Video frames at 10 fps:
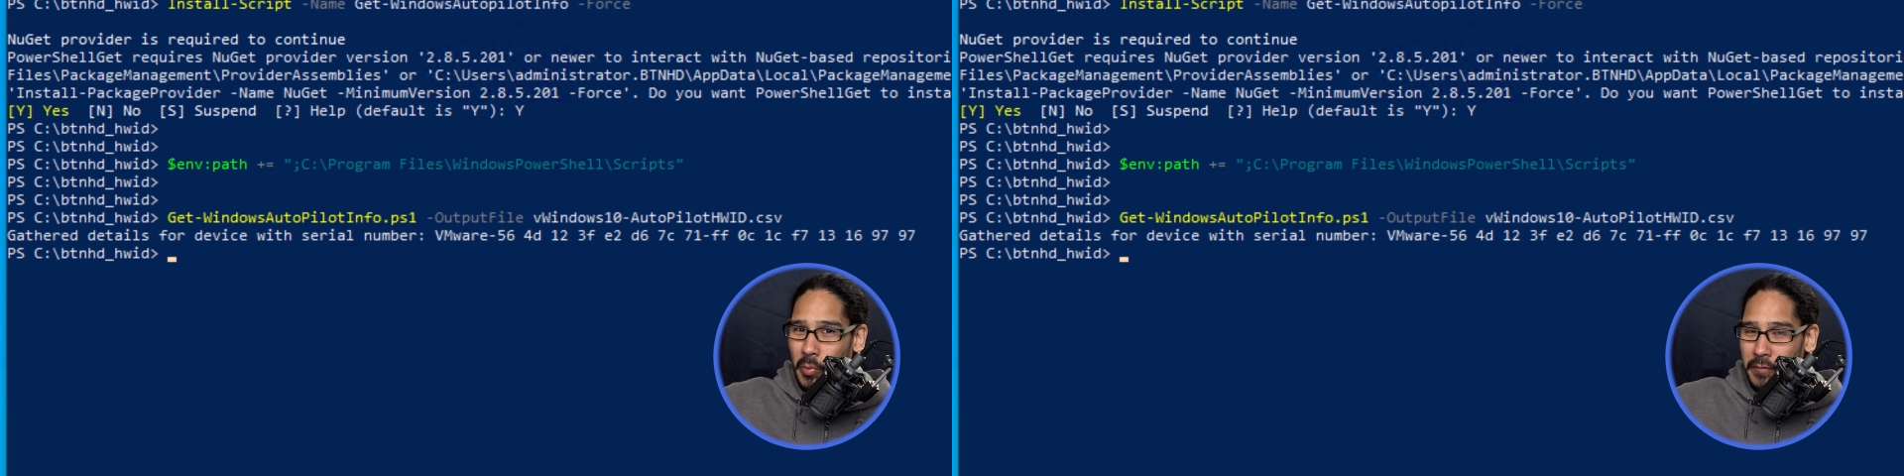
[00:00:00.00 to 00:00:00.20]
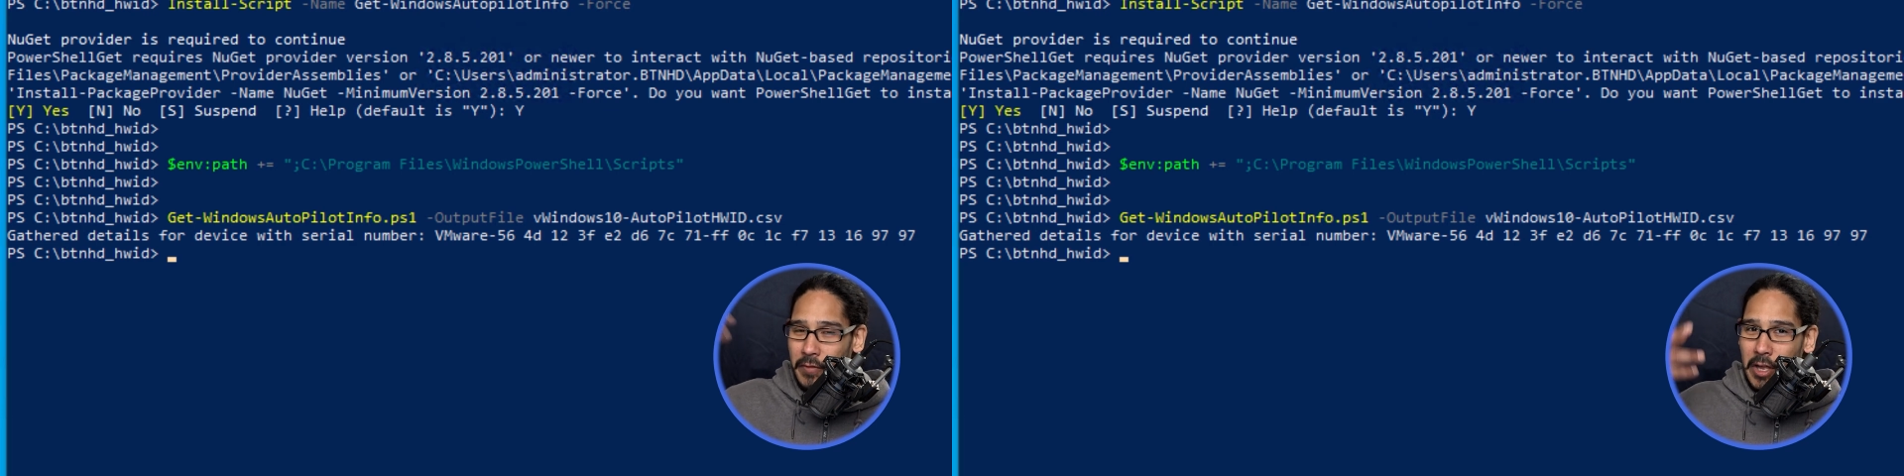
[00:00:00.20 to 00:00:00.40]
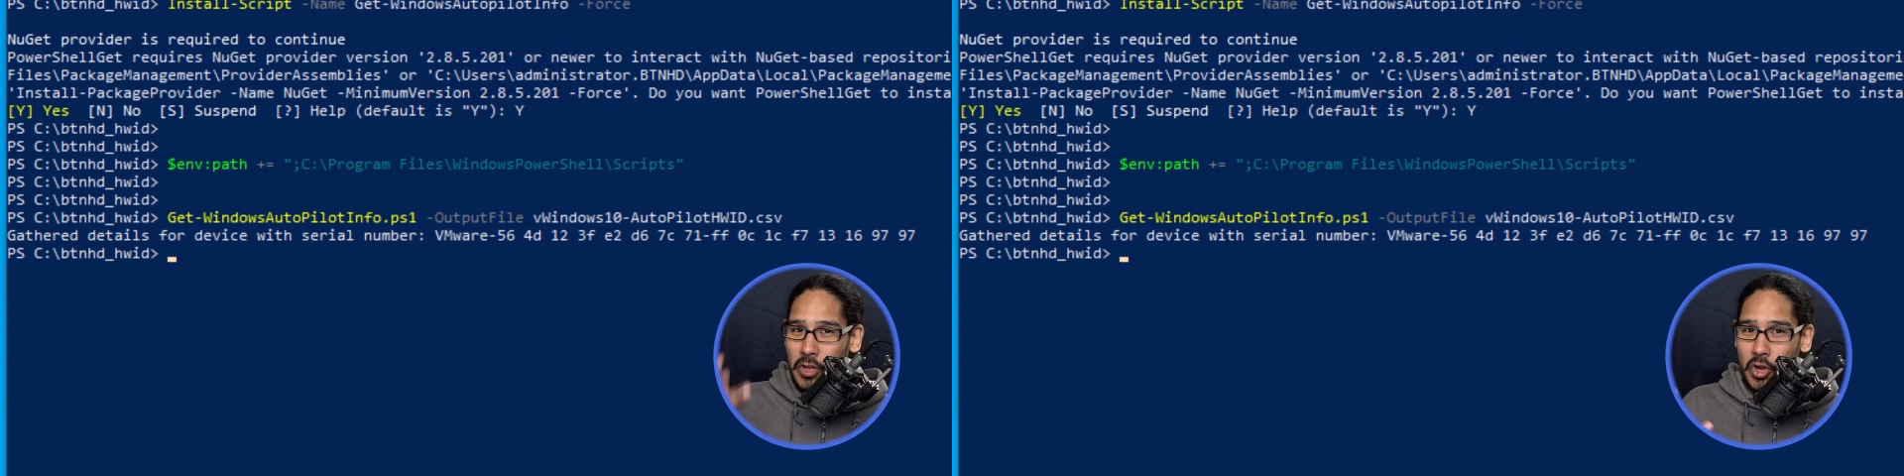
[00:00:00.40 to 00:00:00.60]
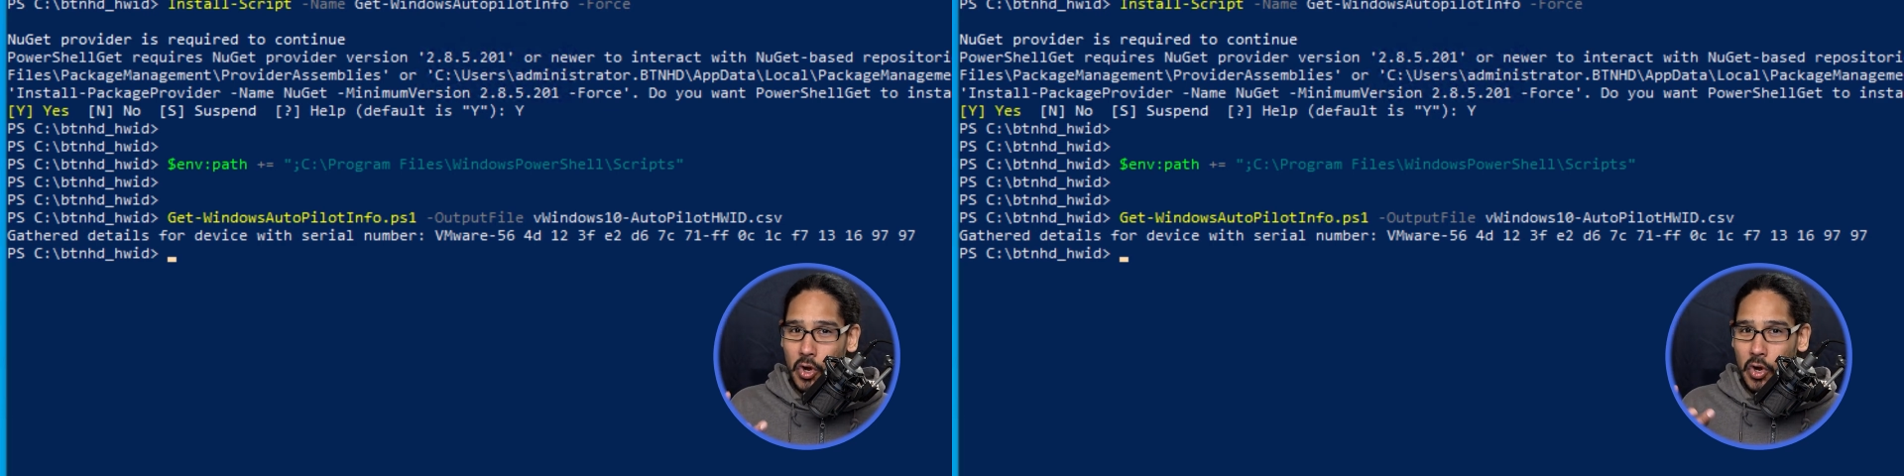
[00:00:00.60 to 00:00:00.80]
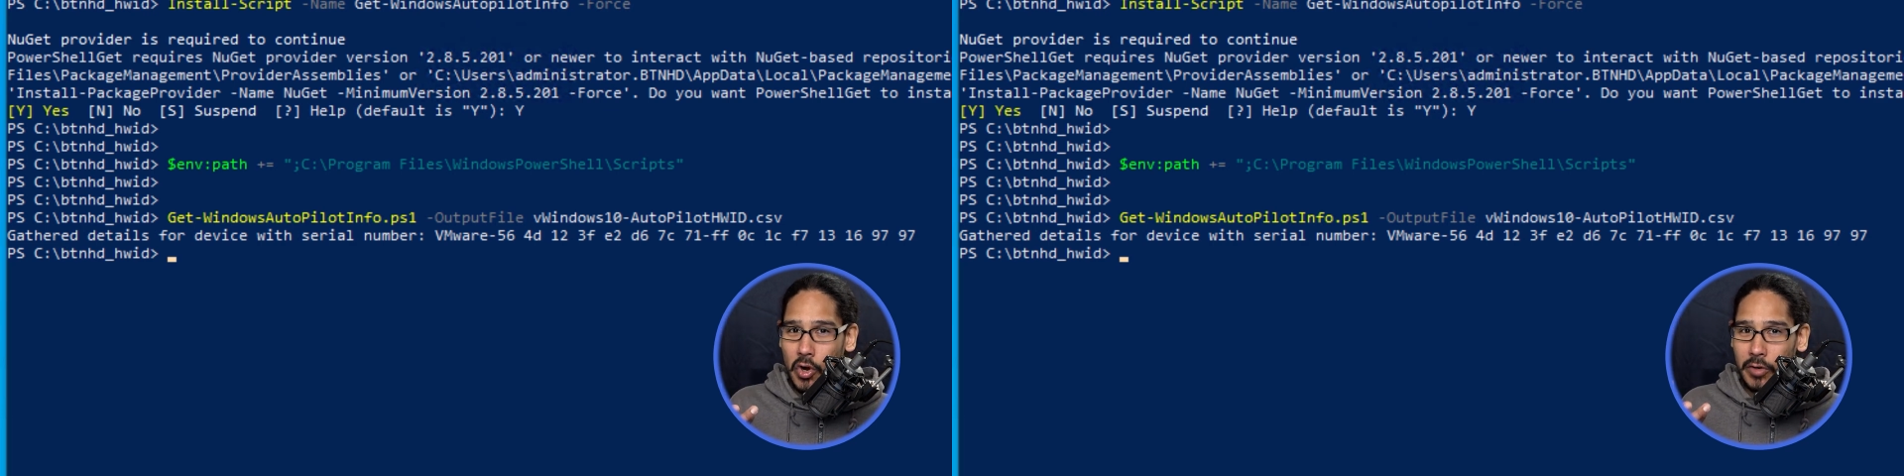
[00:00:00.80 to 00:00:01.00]
within
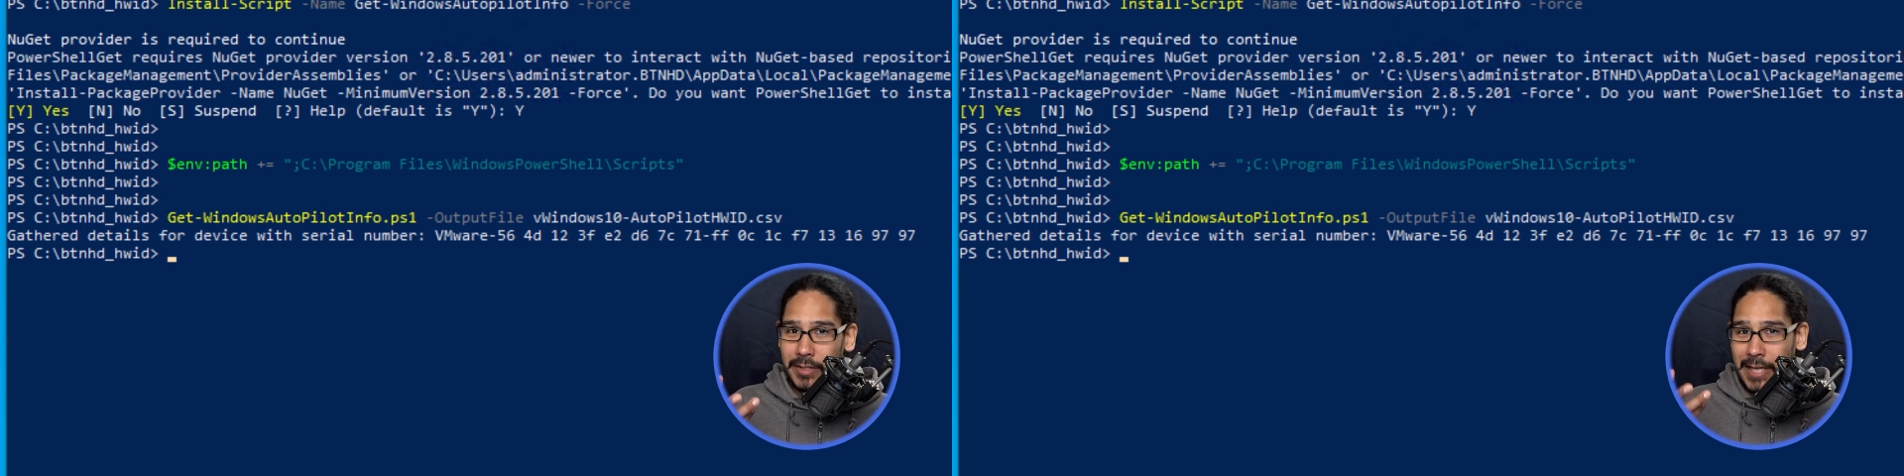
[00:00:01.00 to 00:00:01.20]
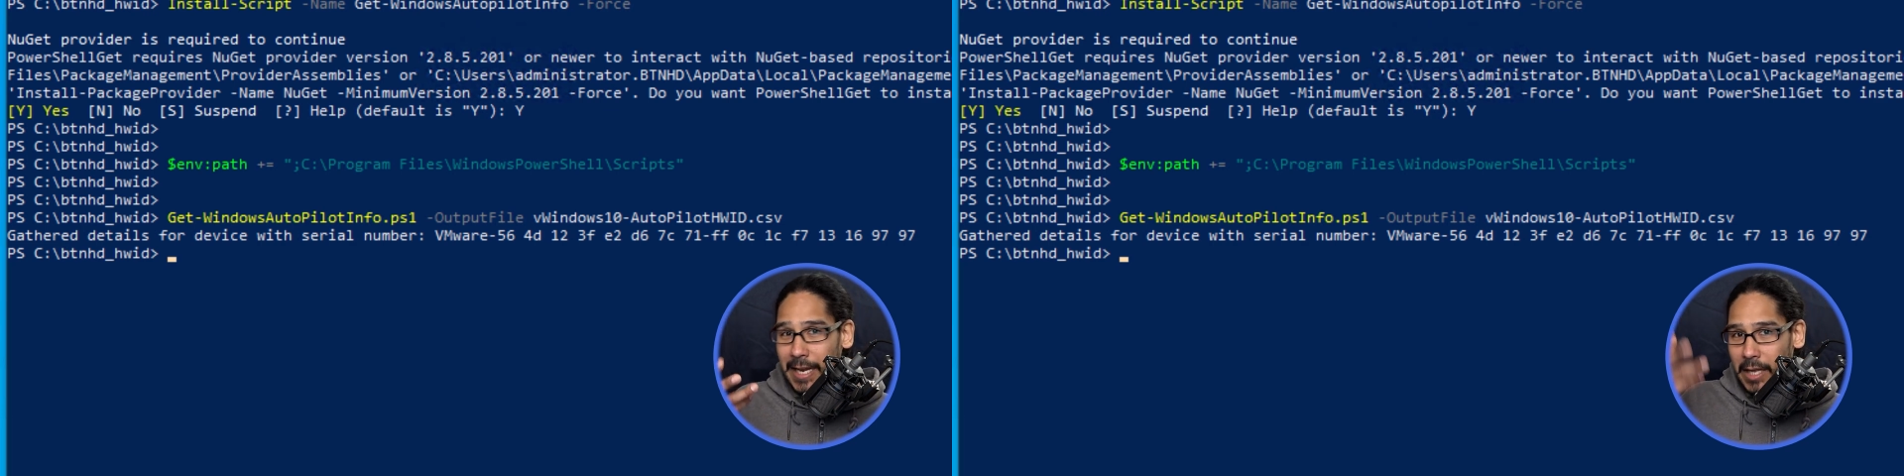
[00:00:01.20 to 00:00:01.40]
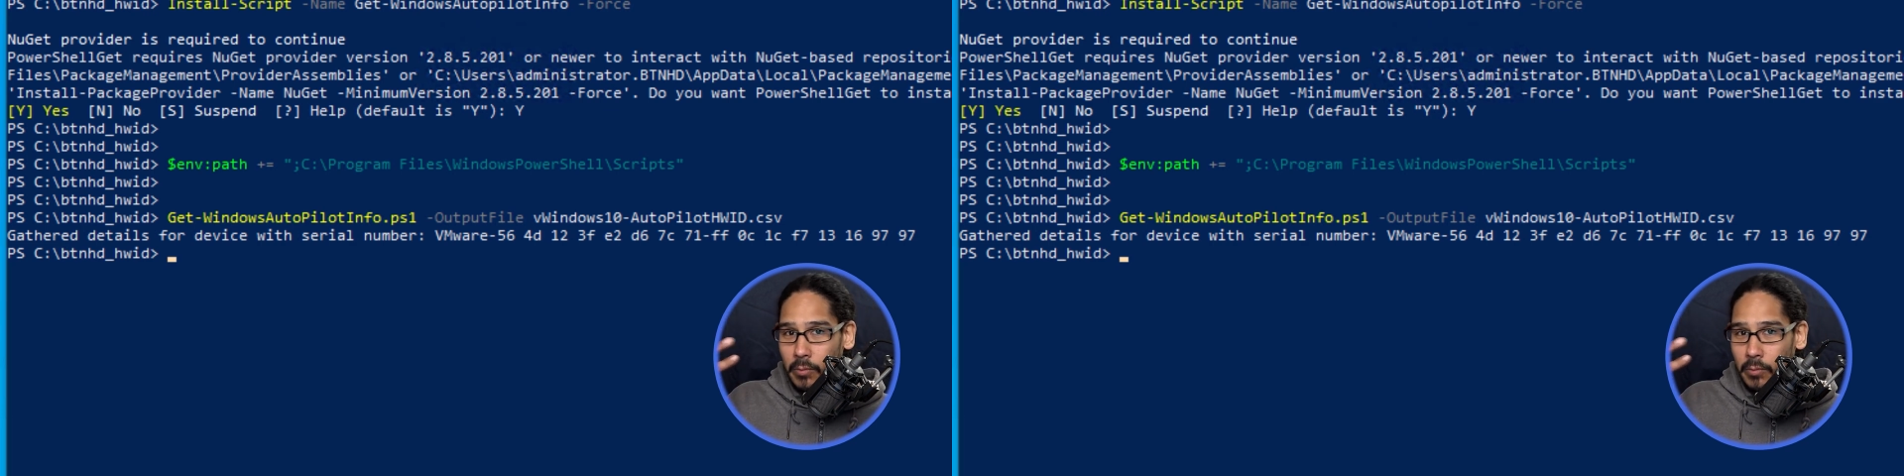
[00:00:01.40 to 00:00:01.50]
your tenant,